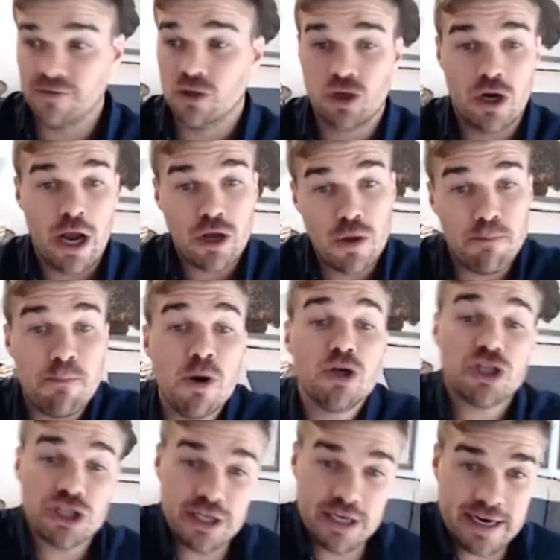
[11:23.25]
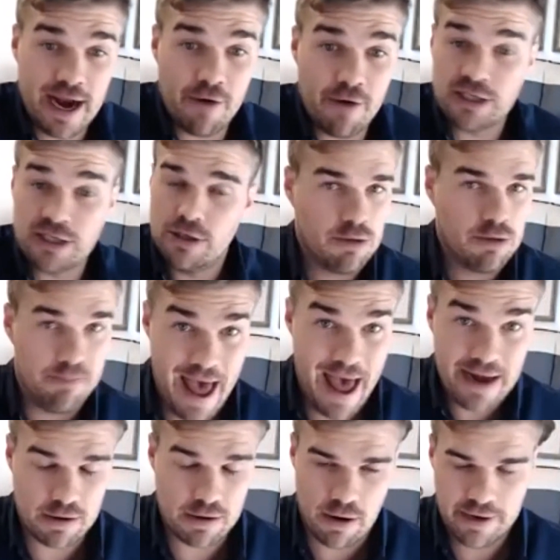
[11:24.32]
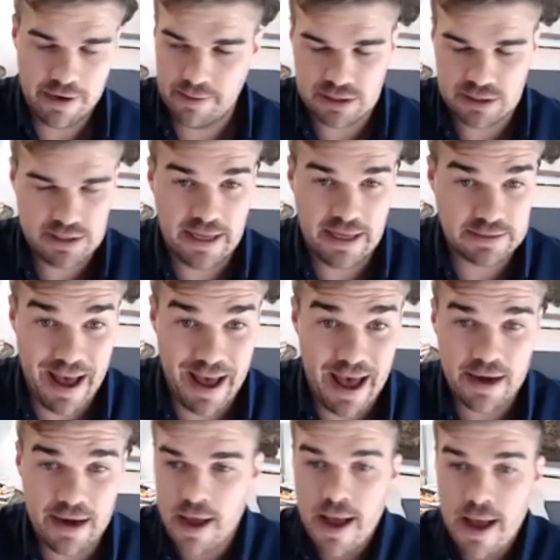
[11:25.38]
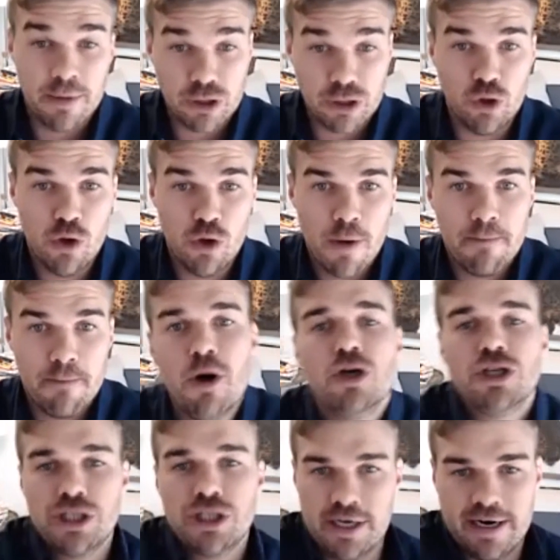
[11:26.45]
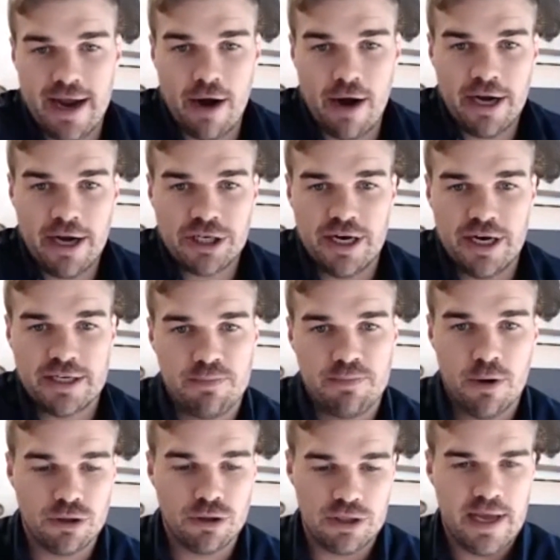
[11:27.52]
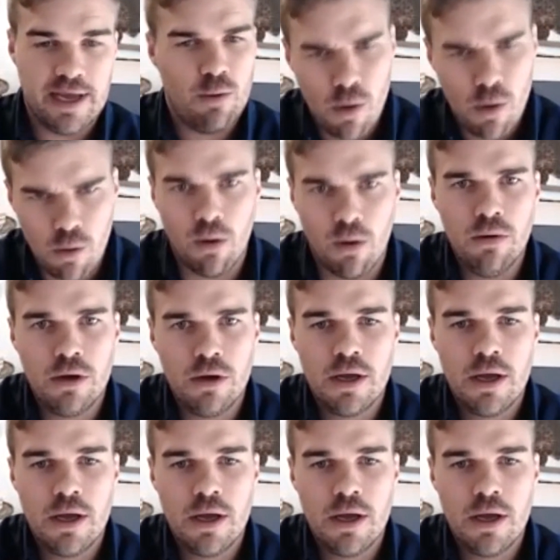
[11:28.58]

So now you pushed in a direction, not a bad direction, I'm not saying it's bad, but you pushed in a direction as opposed to saying, well,